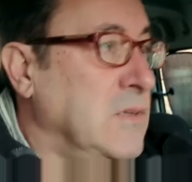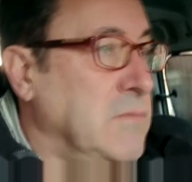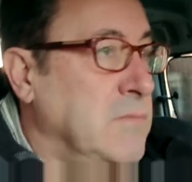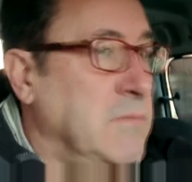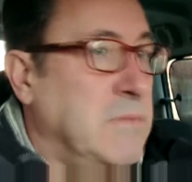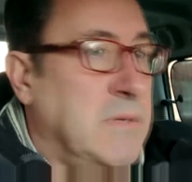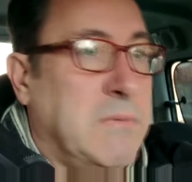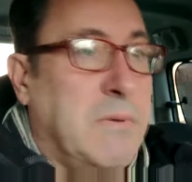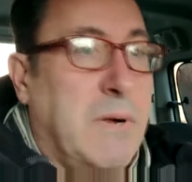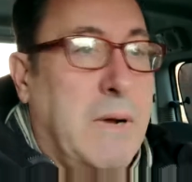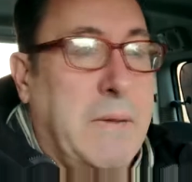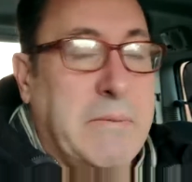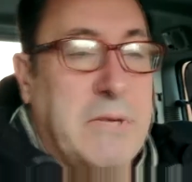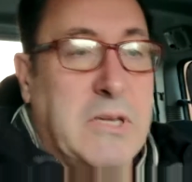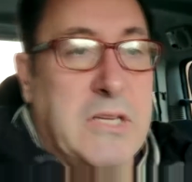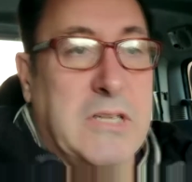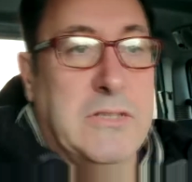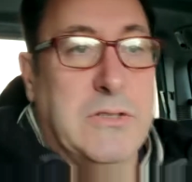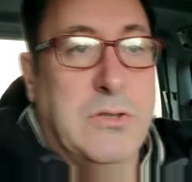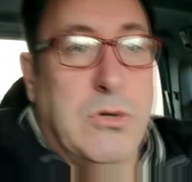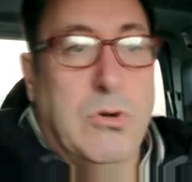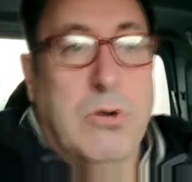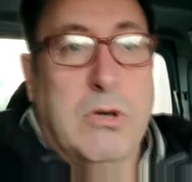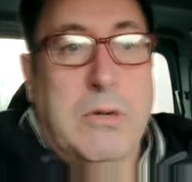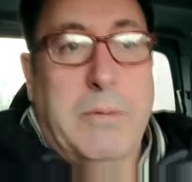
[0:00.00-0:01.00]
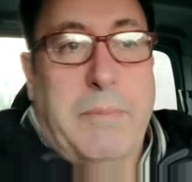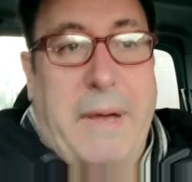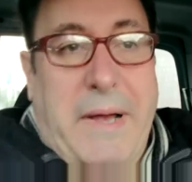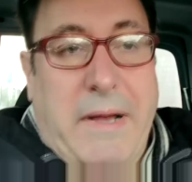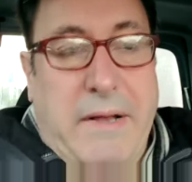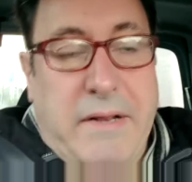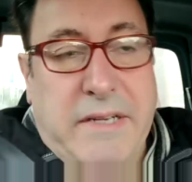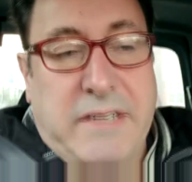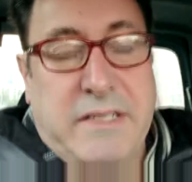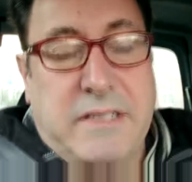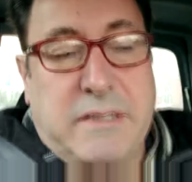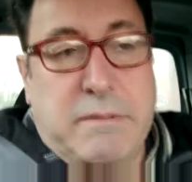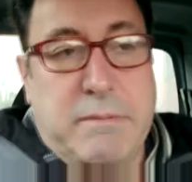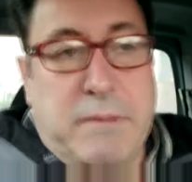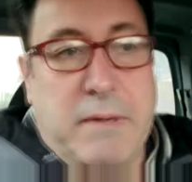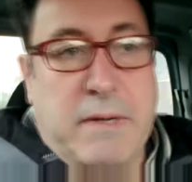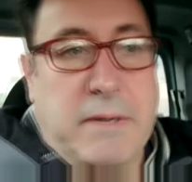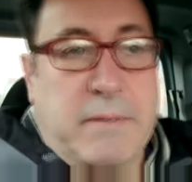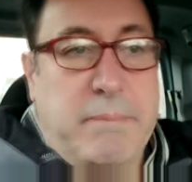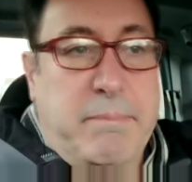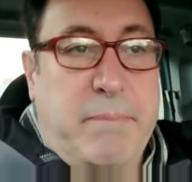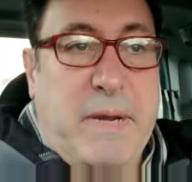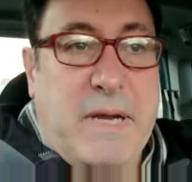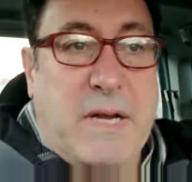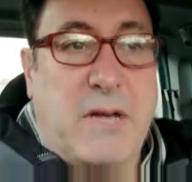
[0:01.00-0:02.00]
But what I'm going to talk about is uh,
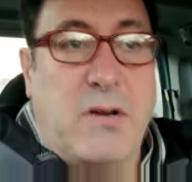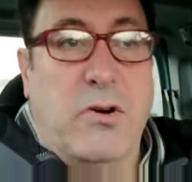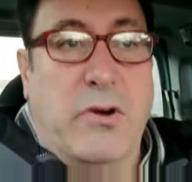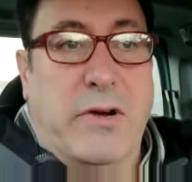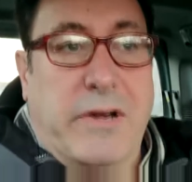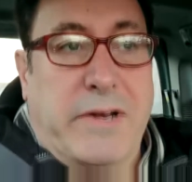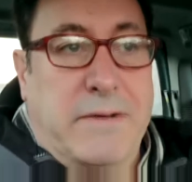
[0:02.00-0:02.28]
Bitcoin.